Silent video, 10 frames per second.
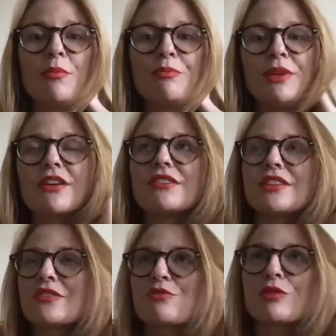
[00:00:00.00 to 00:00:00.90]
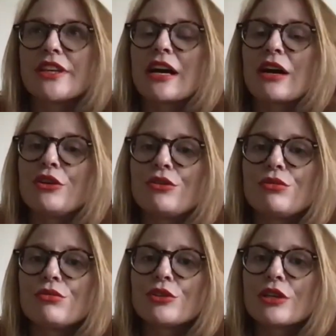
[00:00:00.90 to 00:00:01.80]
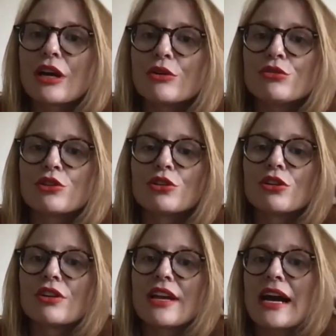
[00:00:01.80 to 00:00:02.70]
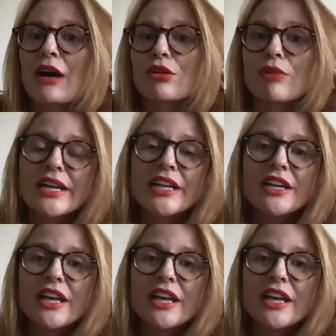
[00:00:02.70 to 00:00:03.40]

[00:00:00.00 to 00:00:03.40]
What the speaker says: because that's really how you learn how to write it,